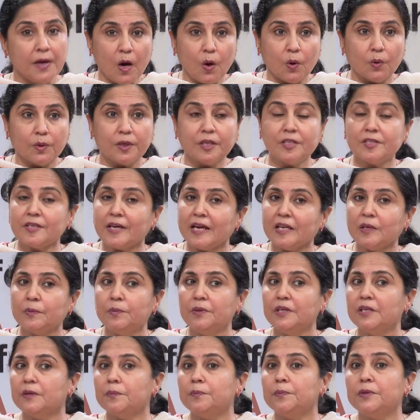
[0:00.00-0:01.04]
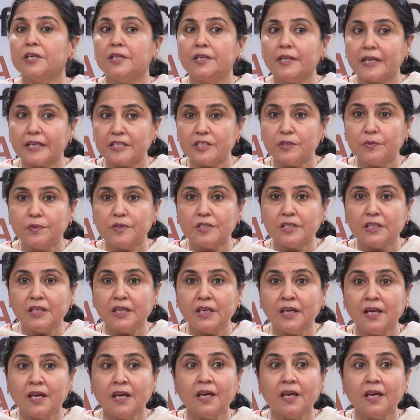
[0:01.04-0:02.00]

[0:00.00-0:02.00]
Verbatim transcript: Now, it can be a peer activity,